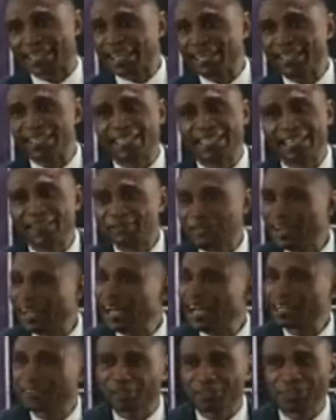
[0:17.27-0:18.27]
I never
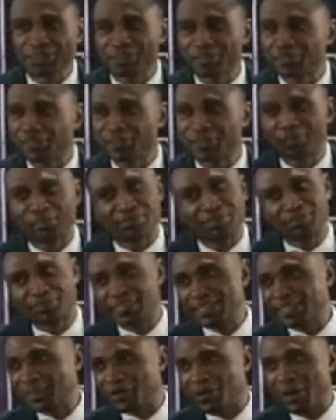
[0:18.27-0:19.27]
asked God for the
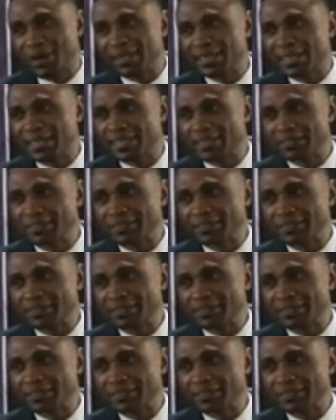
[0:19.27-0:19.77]
prophetic one day.